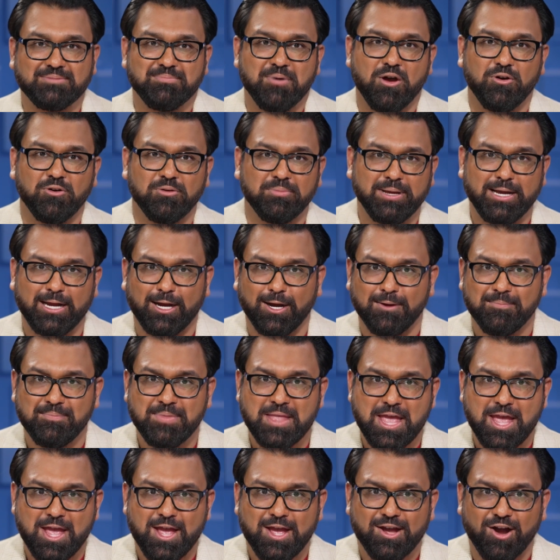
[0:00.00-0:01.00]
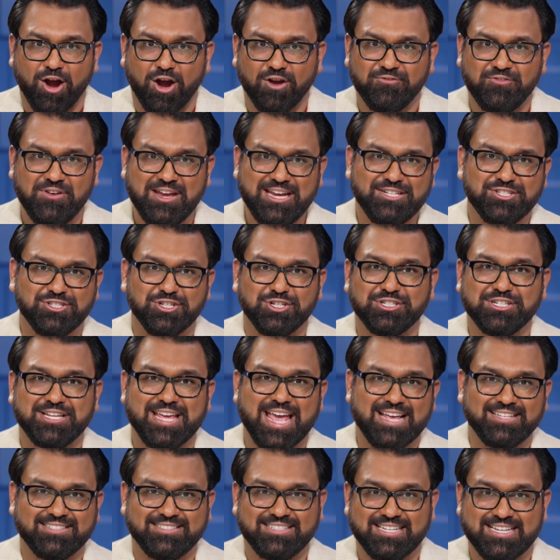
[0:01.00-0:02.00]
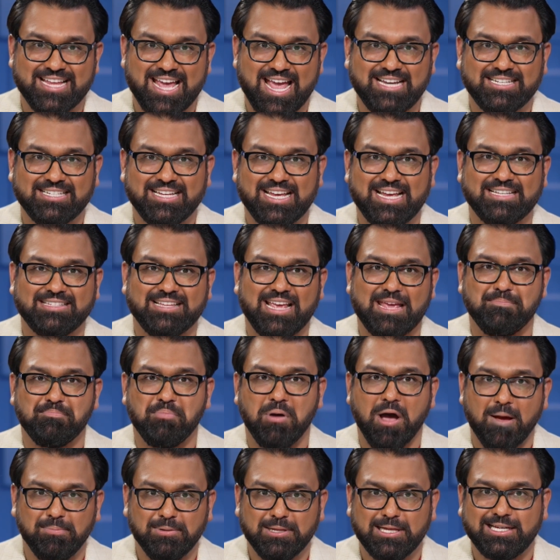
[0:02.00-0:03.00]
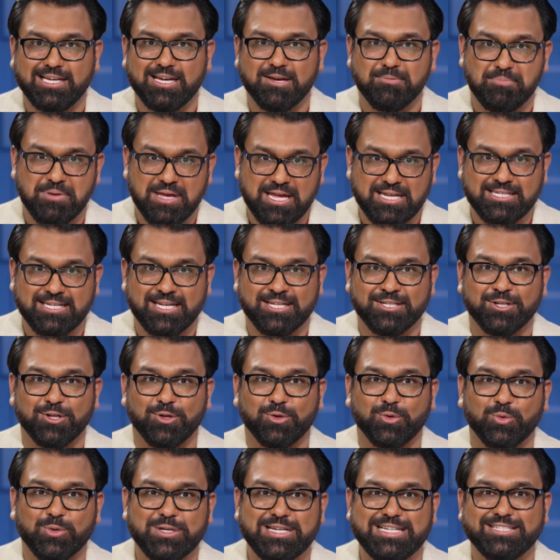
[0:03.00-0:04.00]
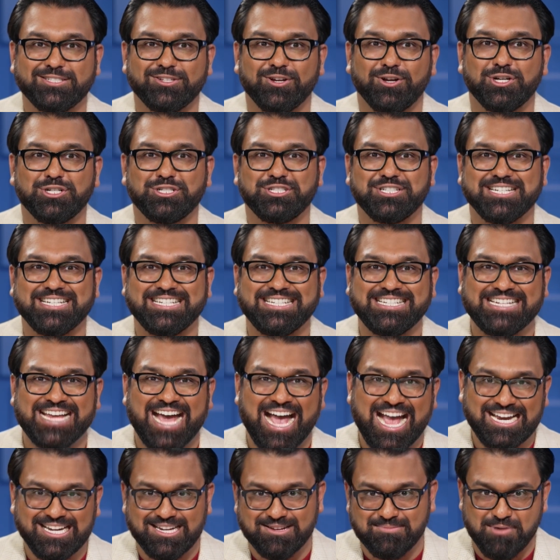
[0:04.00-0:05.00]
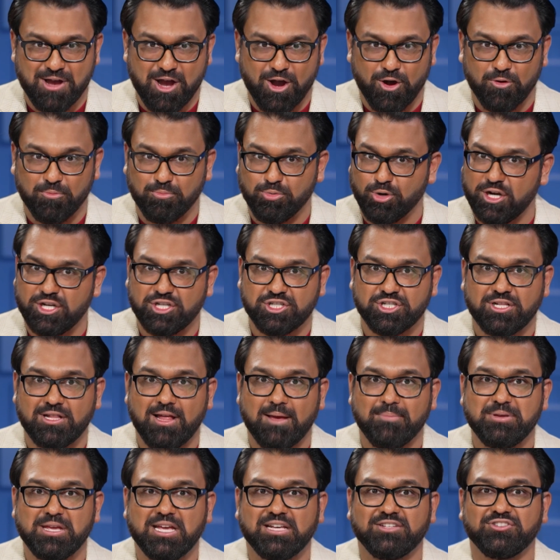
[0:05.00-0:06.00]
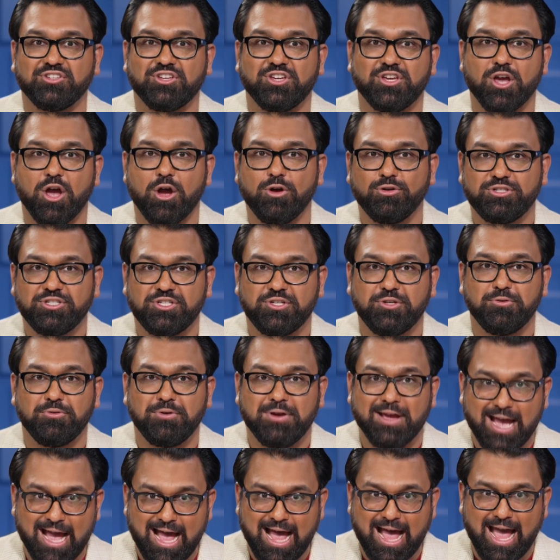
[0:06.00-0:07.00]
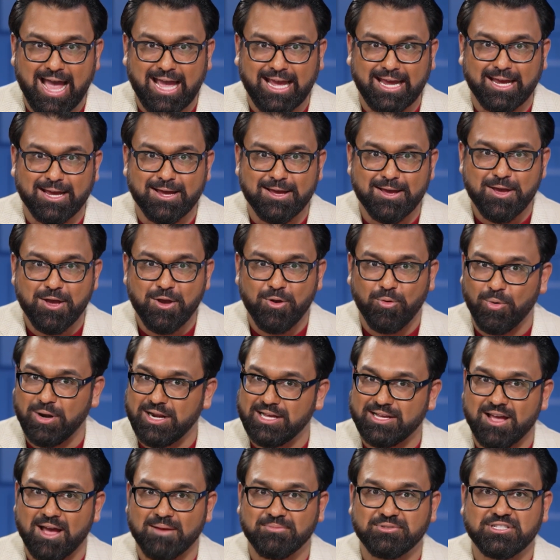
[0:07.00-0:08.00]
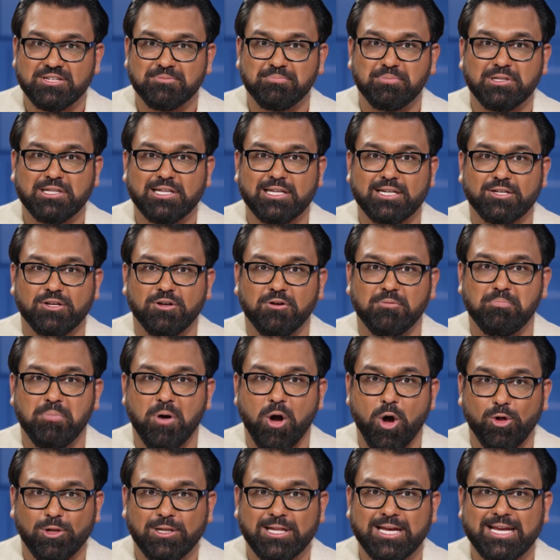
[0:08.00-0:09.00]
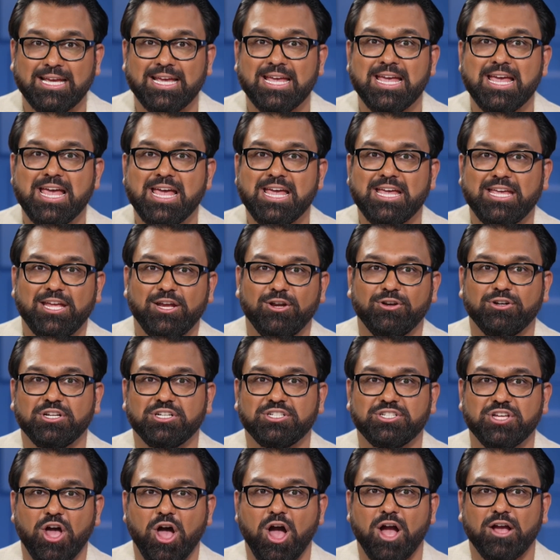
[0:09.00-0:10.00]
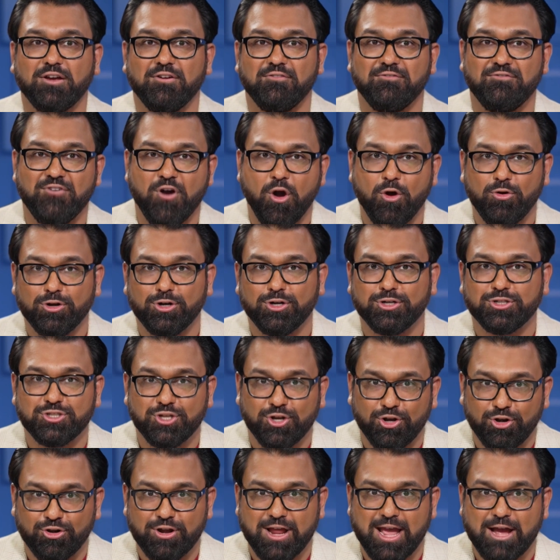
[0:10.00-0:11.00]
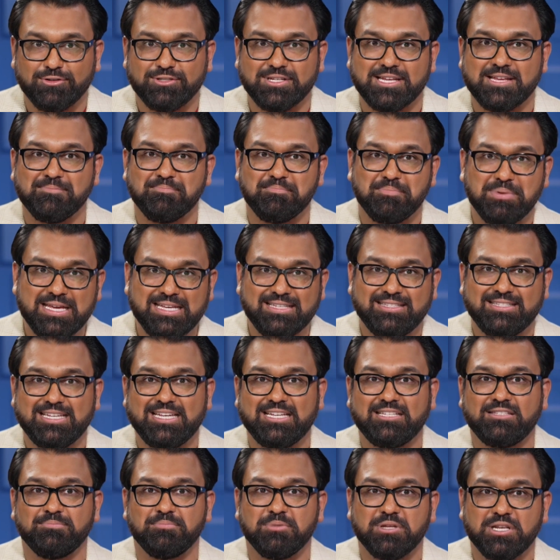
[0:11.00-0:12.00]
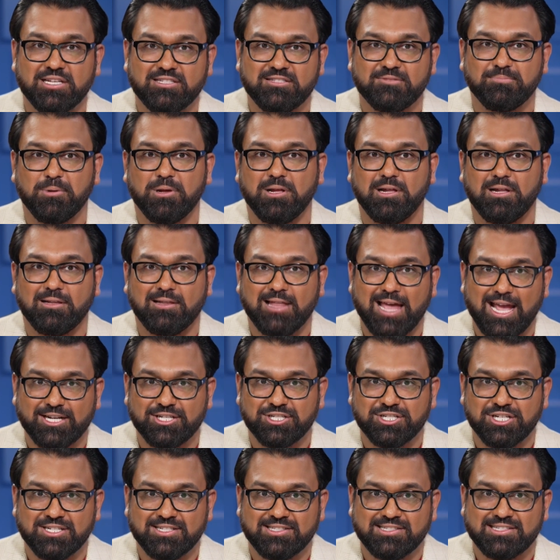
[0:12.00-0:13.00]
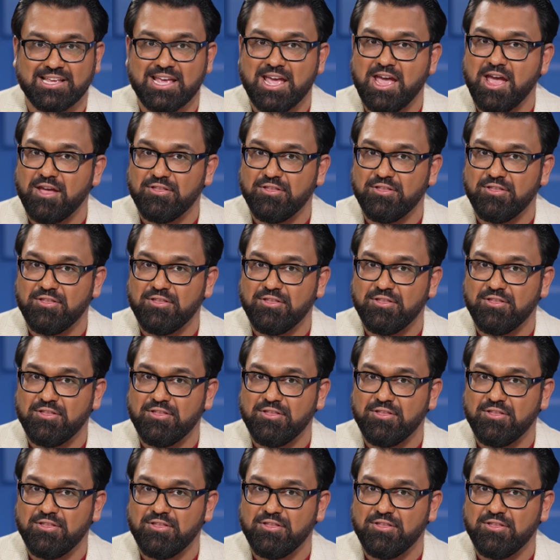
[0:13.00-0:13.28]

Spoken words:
is Mo Amir. Our featured guest tonight is a public opinion research dynamo, British Columbia's go-to guy when it comes to political polling. Here to talk voter turnout in BC's municipal elections,